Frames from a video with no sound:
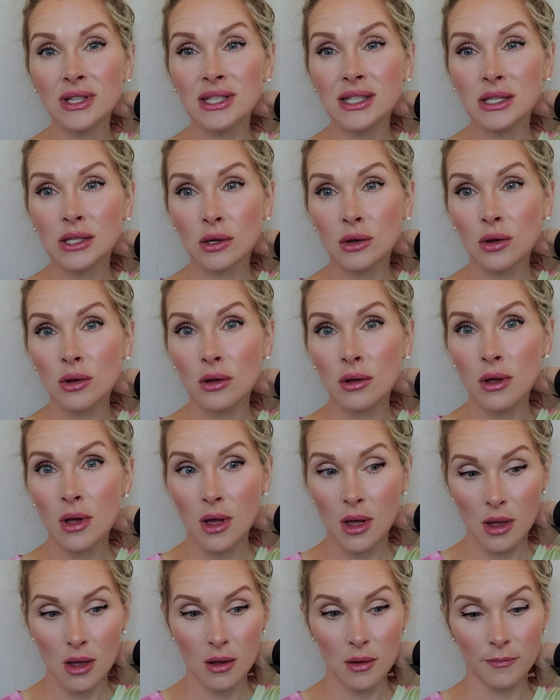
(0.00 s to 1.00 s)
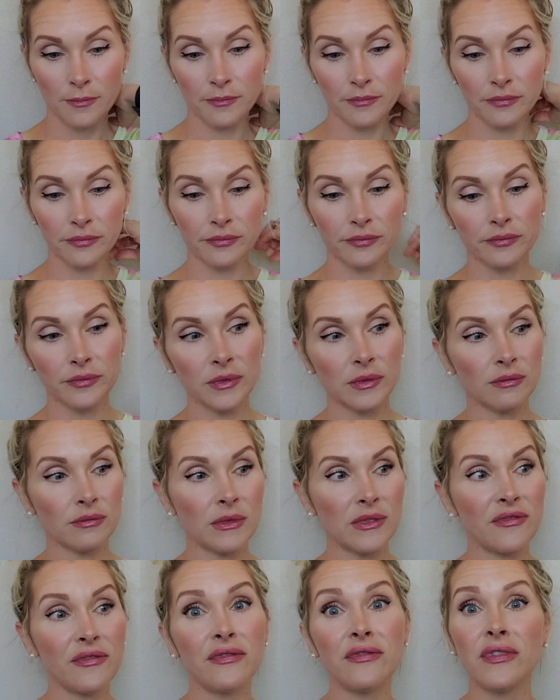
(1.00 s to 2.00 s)
still
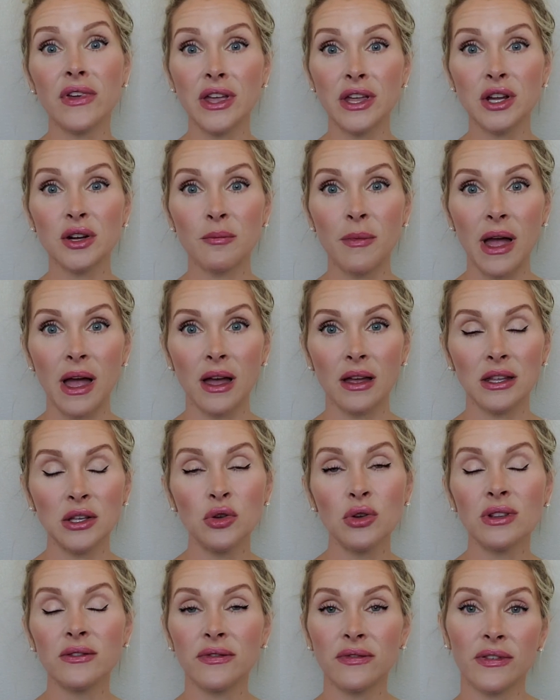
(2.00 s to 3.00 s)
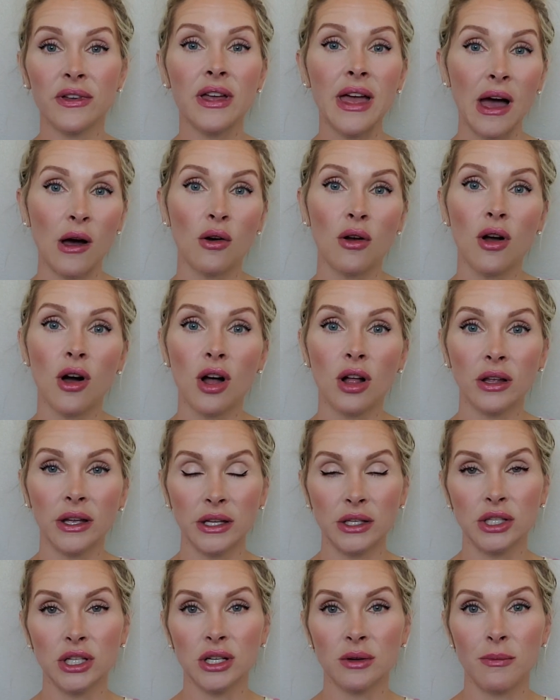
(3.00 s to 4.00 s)
fit you can fit alcohol
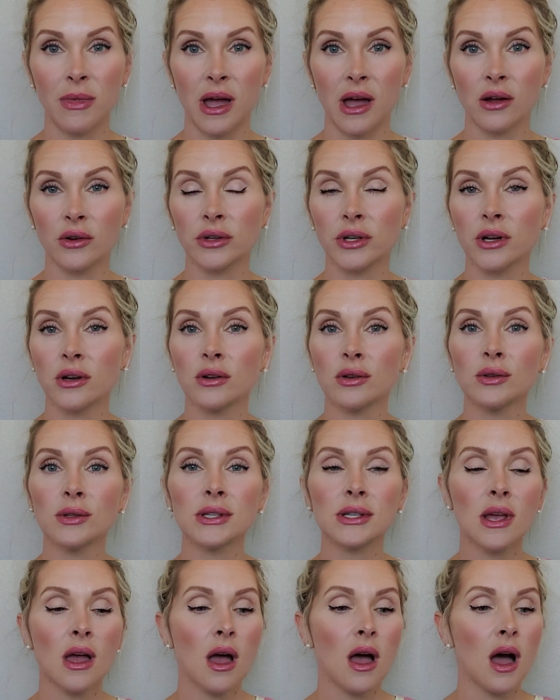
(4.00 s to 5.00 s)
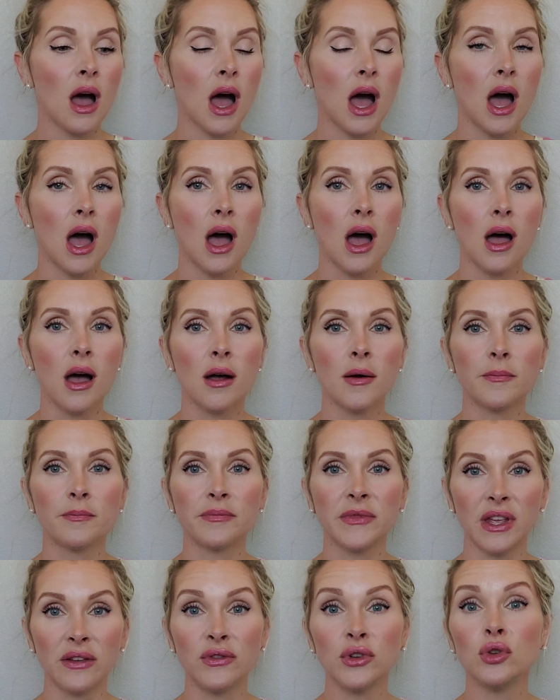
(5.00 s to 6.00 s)
into your macros,
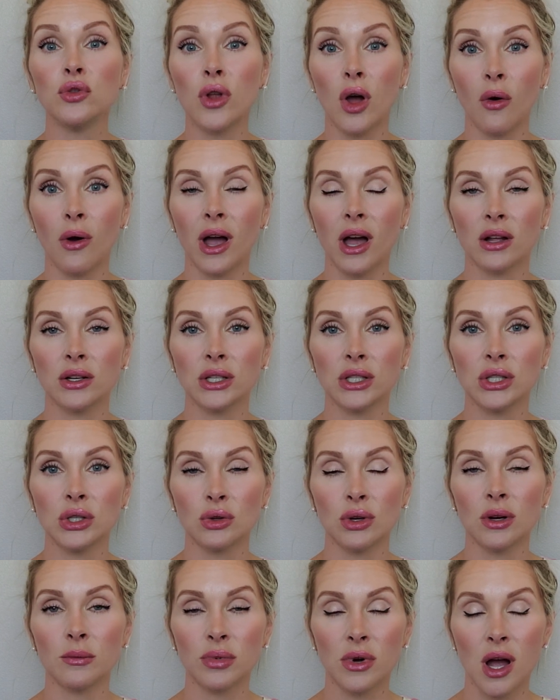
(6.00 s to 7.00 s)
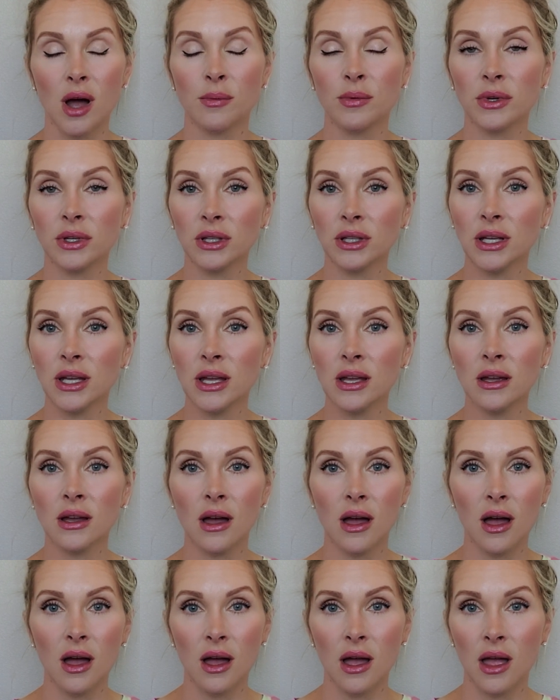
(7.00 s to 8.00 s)
if you know how to do it properly.
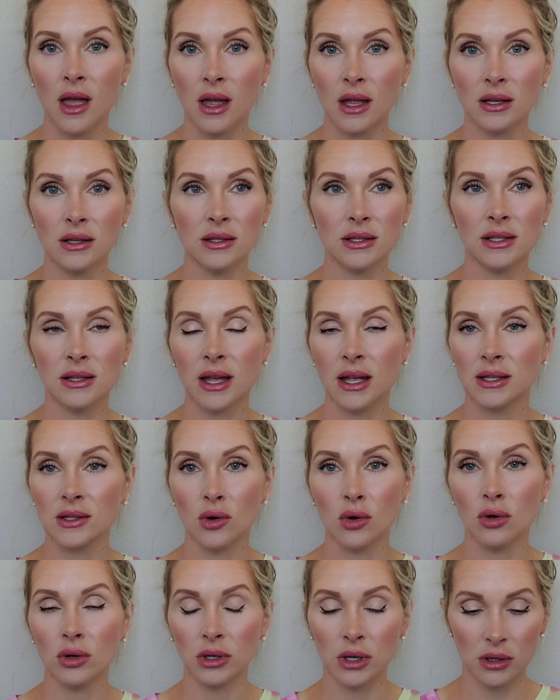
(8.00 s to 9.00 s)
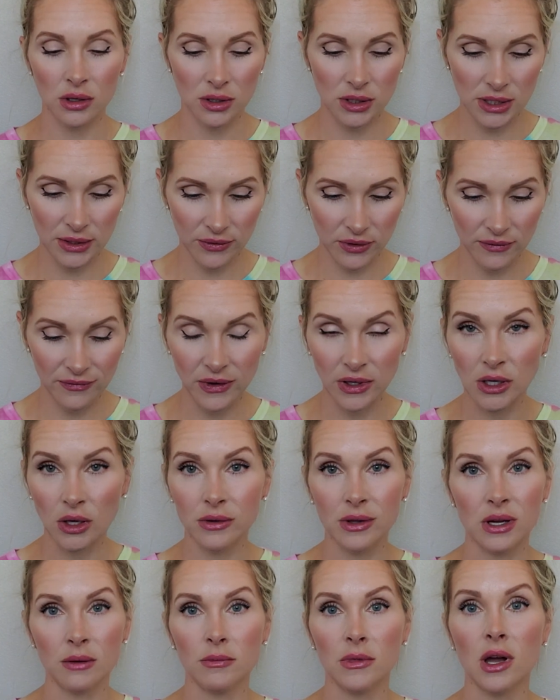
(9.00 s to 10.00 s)
And that's a whole nother different video
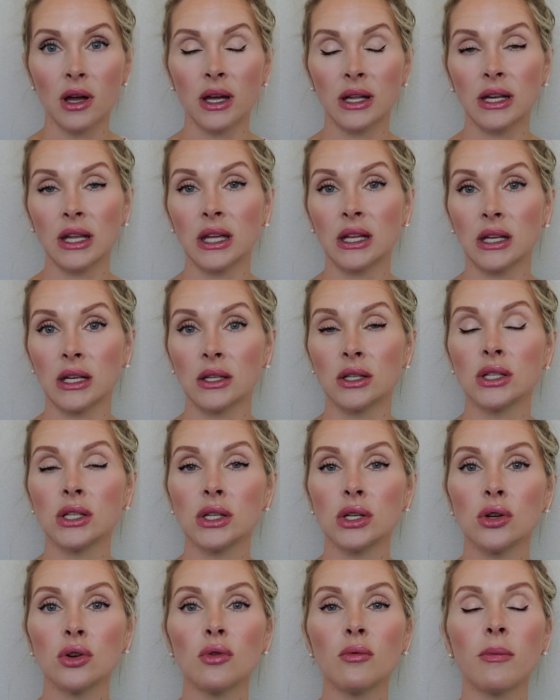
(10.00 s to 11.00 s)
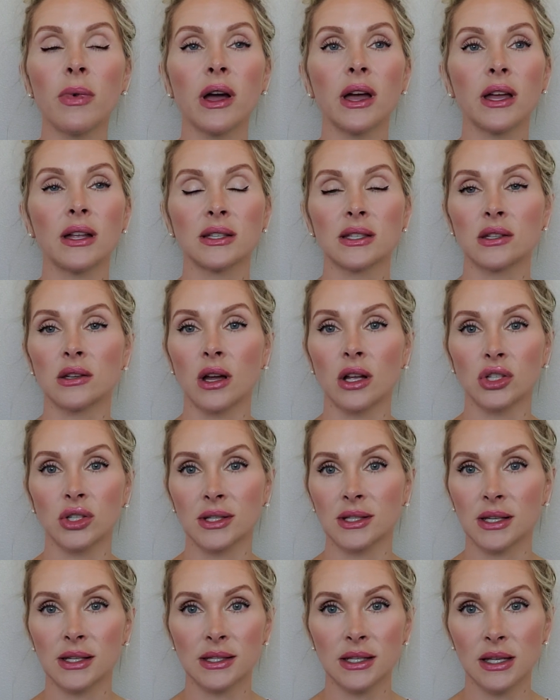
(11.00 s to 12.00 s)
that I'm not going to get into, but it's not
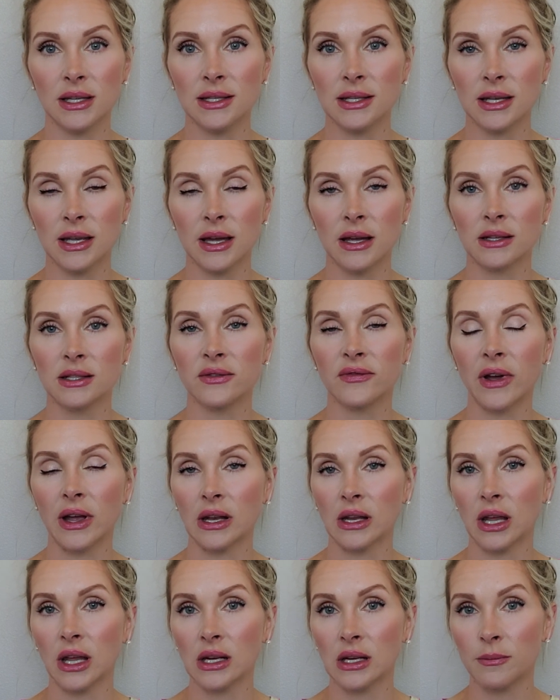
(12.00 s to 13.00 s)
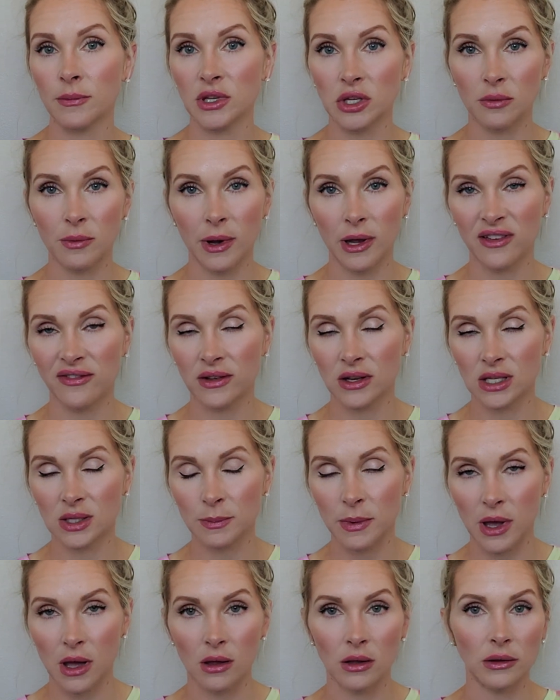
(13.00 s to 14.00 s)
just as easy as finding it in your
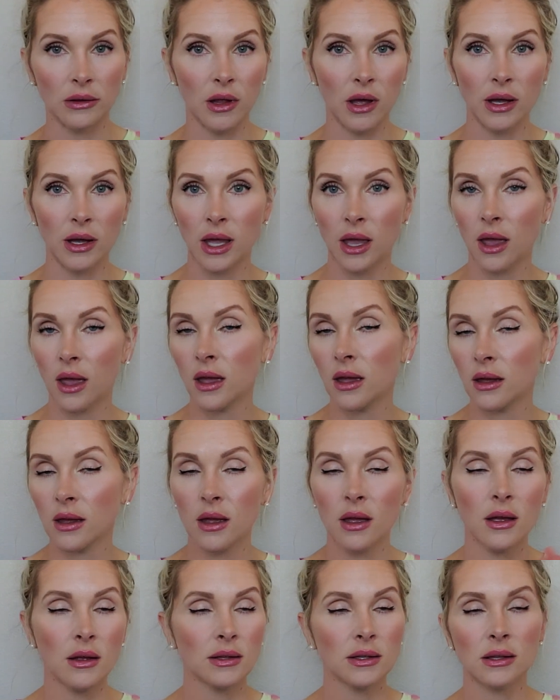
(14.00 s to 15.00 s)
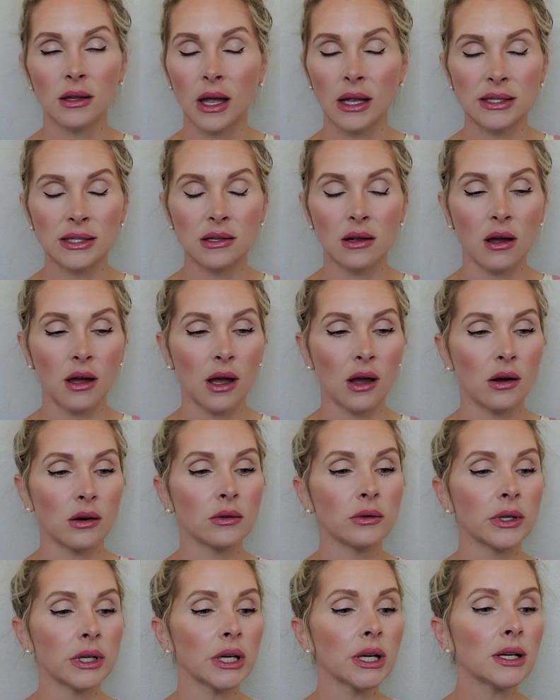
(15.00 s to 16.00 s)
MyFitnessPal and logging it. That's not how it
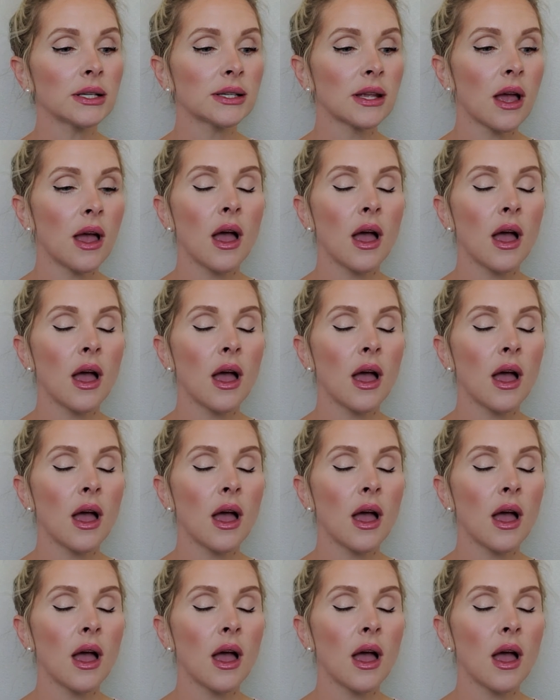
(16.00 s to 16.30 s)
works.